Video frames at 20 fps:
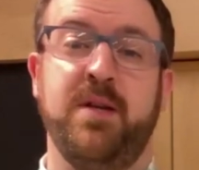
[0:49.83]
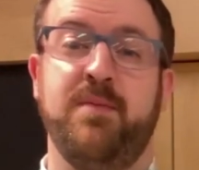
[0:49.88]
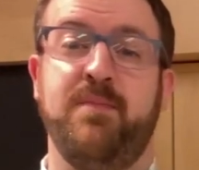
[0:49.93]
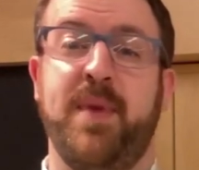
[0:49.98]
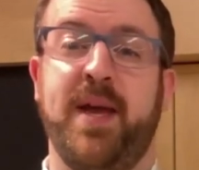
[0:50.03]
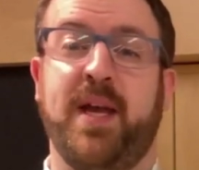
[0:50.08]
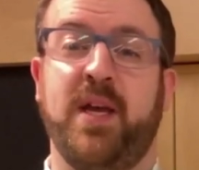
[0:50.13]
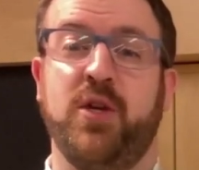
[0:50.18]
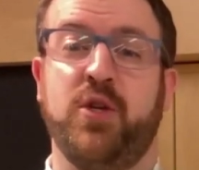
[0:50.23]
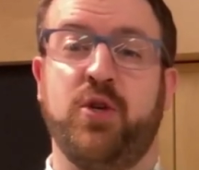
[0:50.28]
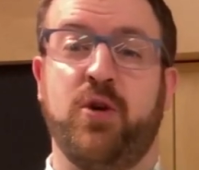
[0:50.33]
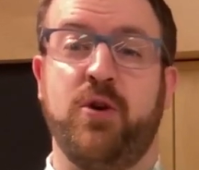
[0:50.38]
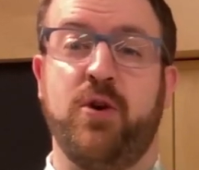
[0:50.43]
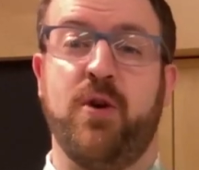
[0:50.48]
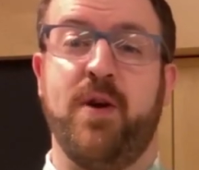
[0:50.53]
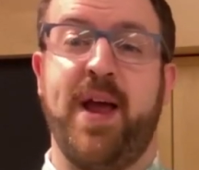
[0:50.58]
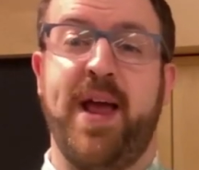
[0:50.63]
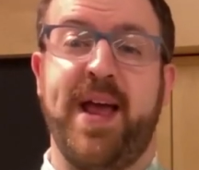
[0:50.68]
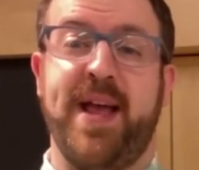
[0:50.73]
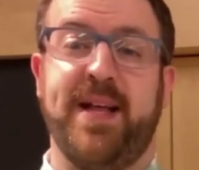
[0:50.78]
making sure your
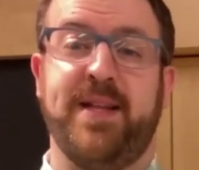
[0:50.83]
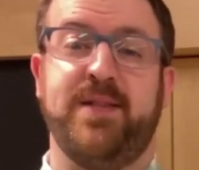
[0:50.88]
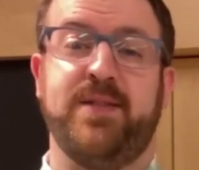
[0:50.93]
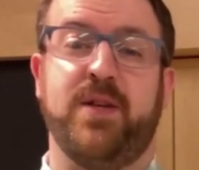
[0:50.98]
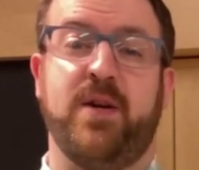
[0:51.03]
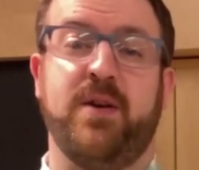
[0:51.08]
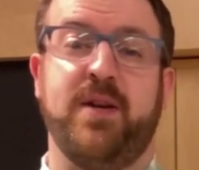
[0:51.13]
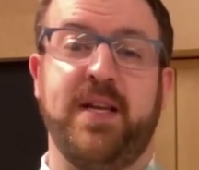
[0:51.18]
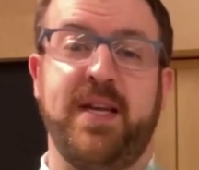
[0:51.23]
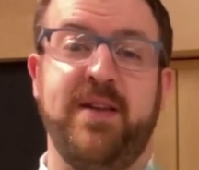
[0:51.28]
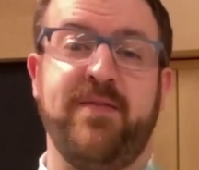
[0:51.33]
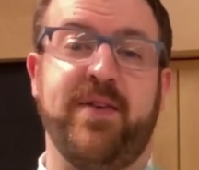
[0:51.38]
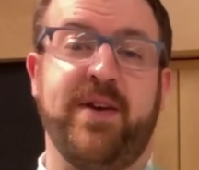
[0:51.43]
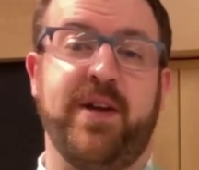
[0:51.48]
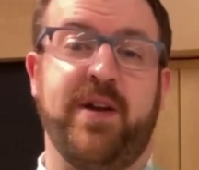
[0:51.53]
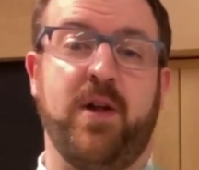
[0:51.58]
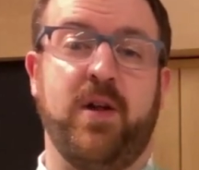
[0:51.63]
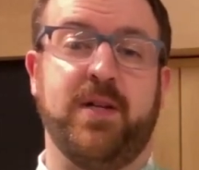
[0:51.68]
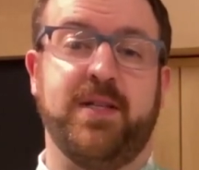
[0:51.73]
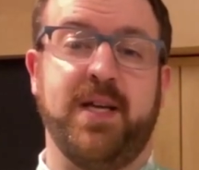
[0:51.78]
hands are even
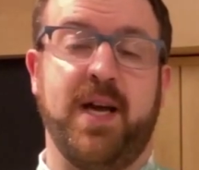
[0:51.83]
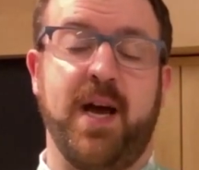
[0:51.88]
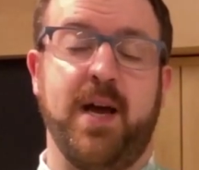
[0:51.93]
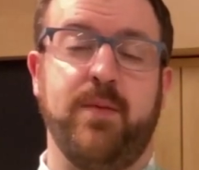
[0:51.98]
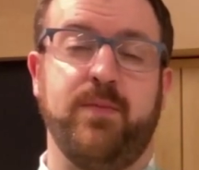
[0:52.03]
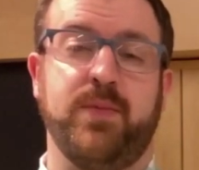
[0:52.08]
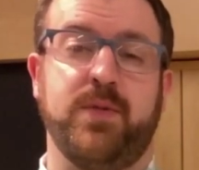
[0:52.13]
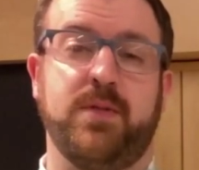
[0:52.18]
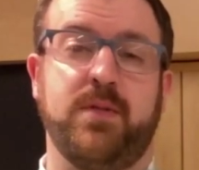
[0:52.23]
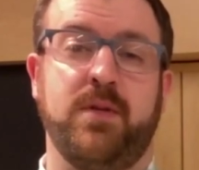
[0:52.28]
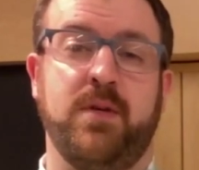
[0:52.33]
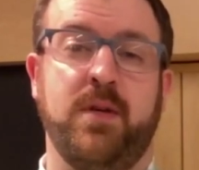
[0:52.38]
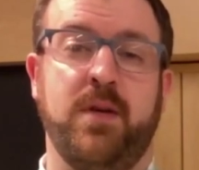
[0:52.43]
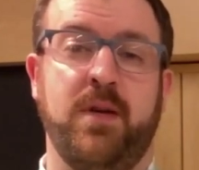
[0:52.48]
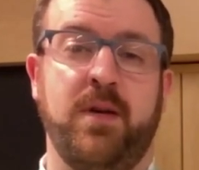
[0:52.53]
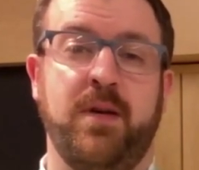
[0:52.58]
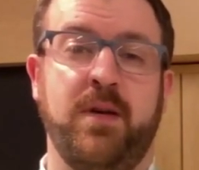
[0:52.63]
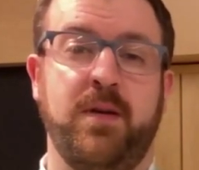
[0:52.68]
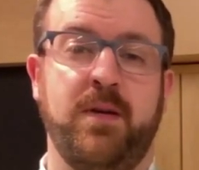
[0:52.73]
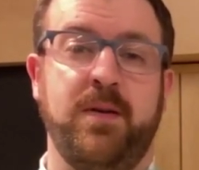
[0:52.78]
at all times.
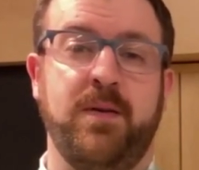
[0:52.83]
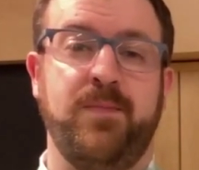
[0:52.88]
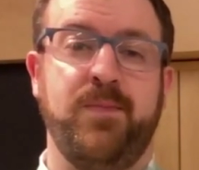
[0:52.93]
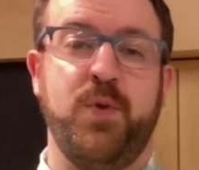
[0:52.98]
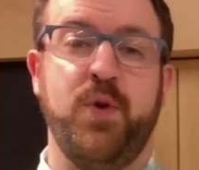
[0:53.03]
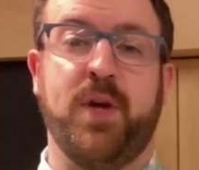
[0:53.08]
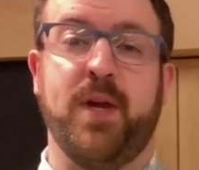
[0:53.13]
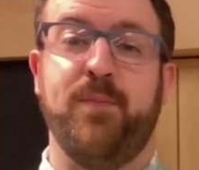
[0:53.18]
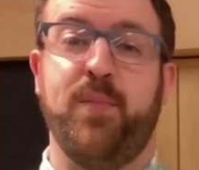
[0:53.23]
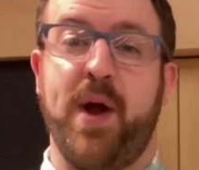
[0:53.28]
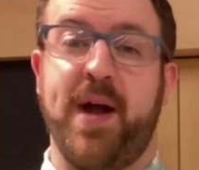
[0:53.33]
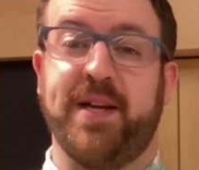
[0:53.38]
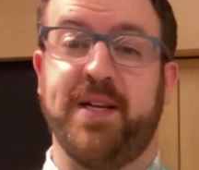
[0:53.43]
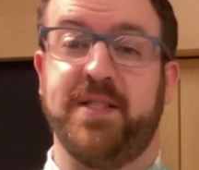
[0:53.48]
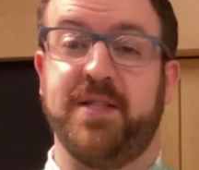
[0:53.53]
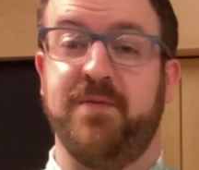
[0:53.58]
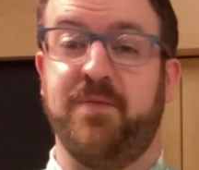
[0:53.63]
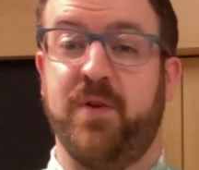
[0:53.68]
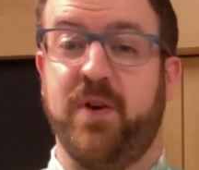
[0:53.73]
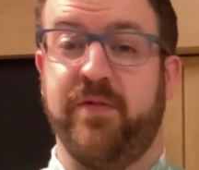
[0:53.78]
You can
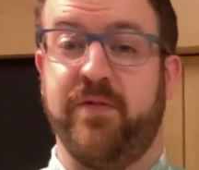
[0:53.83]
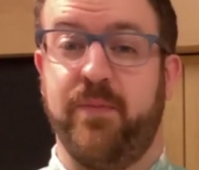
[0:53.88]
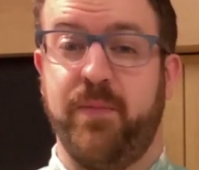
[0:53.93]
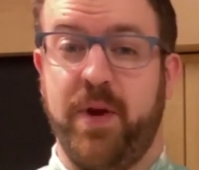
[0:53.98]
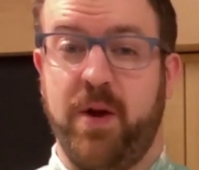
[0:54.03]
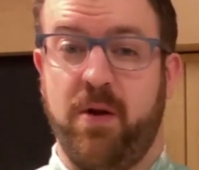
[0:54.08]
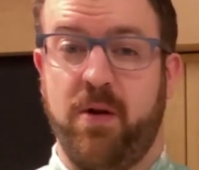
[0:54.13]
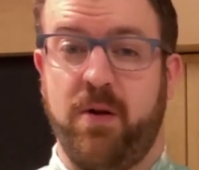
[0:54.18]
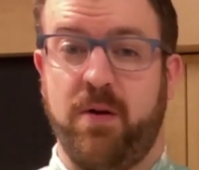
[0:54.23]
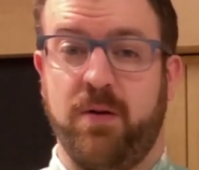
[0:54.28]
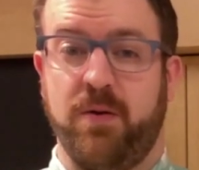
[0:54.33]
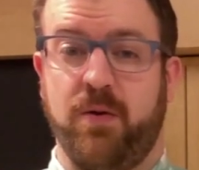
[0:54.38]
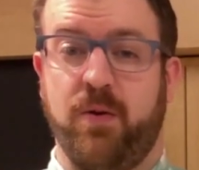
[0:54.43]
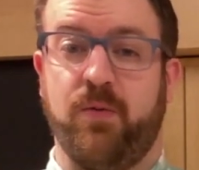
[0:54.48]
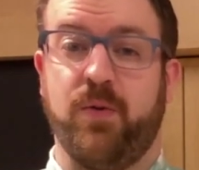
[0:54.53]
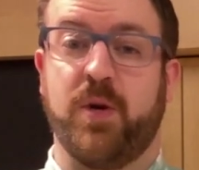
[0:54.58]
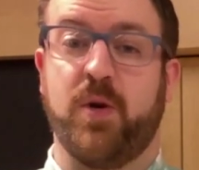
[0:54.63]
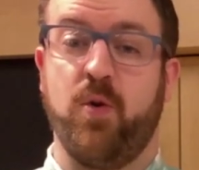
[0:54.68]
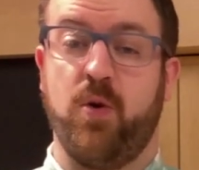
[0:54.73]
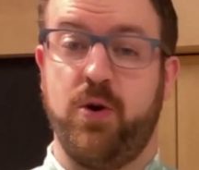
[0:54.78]
practice in front of a mirror or
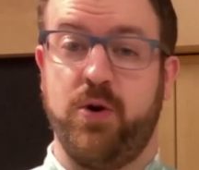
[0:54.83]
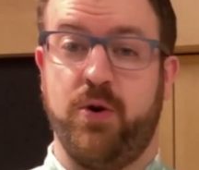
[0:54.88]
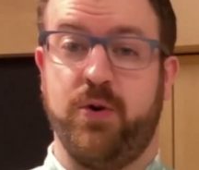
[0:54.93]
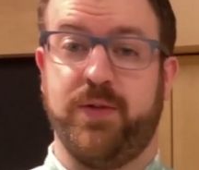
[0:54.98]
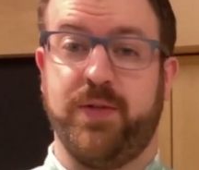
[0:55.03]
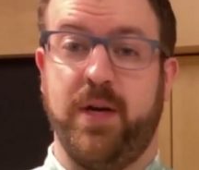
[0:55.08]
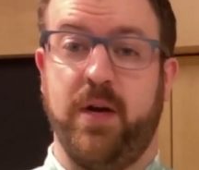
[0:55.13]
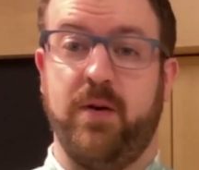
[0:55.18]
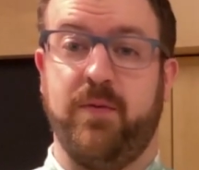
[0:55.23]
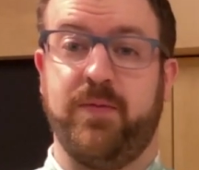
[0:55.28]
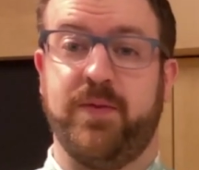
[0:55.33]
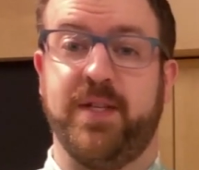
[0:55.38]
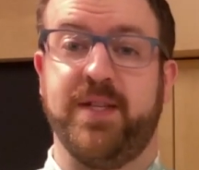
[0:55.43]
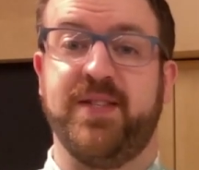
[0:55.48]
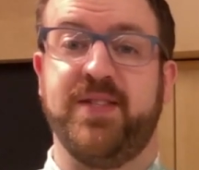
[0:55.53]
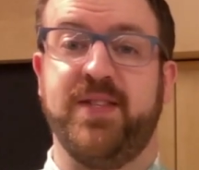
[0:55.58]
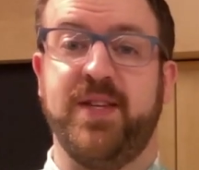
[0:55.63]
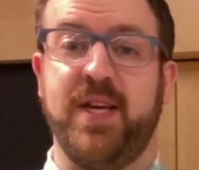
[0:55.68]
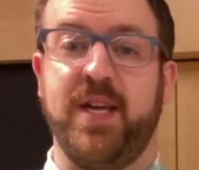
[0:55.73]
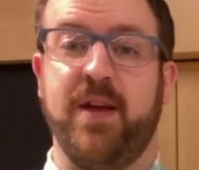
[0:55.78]
record yourself to
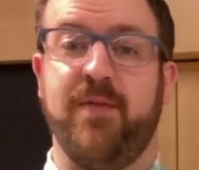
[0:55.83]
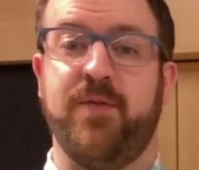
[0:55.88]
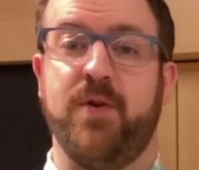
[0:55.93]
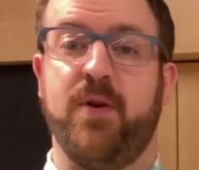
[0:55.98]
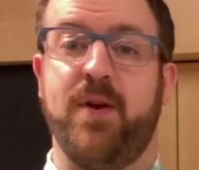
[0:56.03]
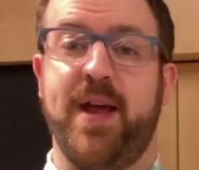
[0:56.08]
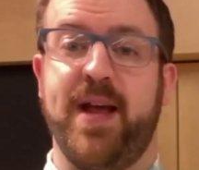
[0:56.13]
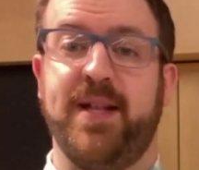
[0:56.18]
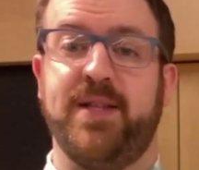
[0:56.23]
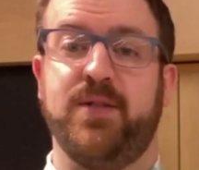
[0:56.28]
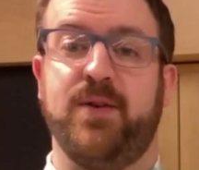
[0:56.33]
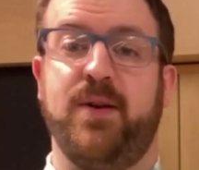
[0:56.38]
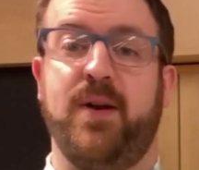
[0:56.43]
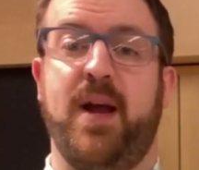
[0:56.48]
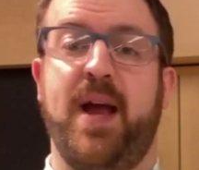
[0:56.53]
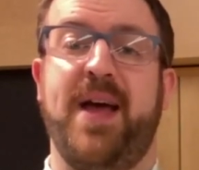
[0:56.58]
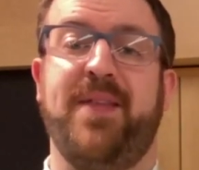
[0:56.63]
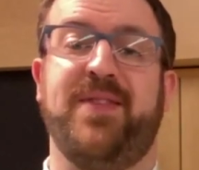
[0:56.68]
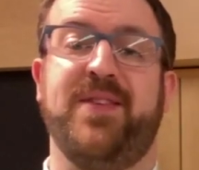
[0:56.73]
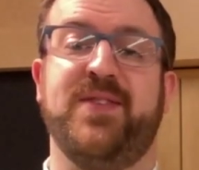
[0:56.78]
see if your hands are
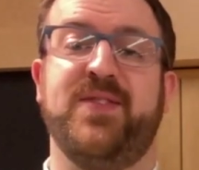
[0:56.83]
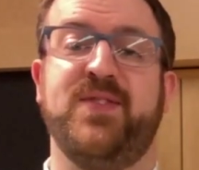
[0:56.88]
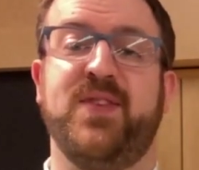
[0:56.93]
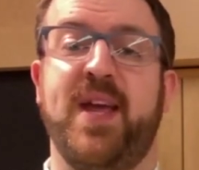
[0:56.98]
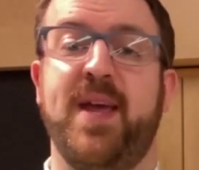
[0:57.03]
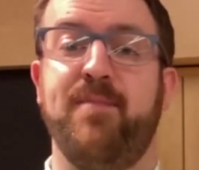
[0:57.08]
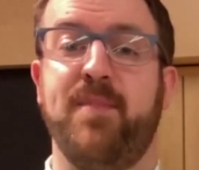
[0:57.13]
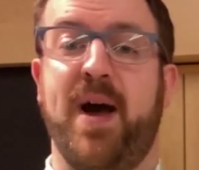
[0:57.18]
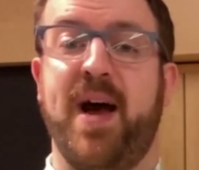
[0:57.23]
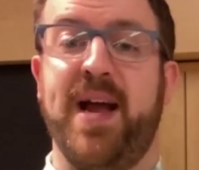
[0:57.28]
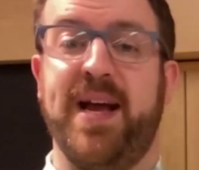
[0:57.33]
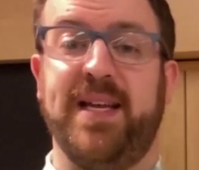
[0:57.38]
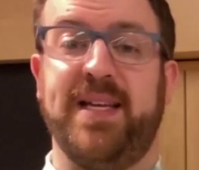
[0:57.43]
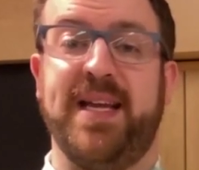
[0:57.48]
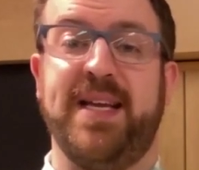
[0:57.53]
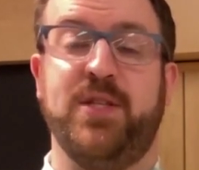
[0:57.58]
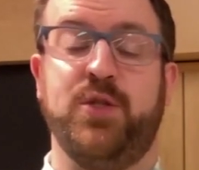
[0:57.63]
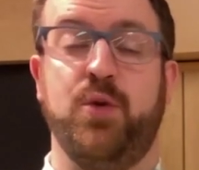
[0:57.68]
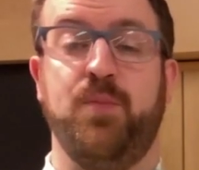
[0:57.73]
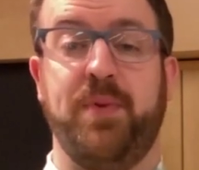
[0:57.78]
at the same height
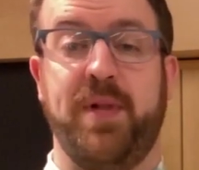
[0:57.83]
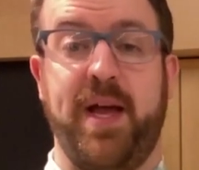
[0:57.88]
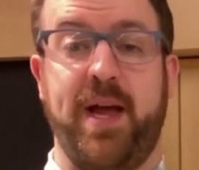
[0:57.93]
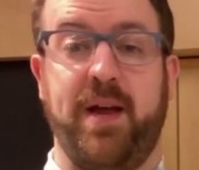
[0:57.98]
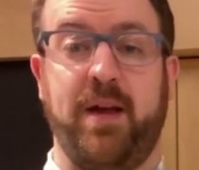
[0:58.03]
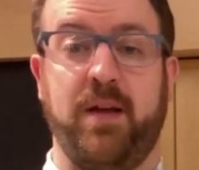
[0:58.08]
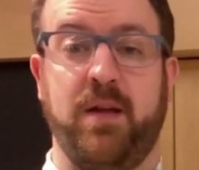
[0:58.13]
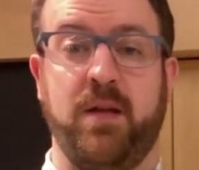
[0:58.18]
as you play.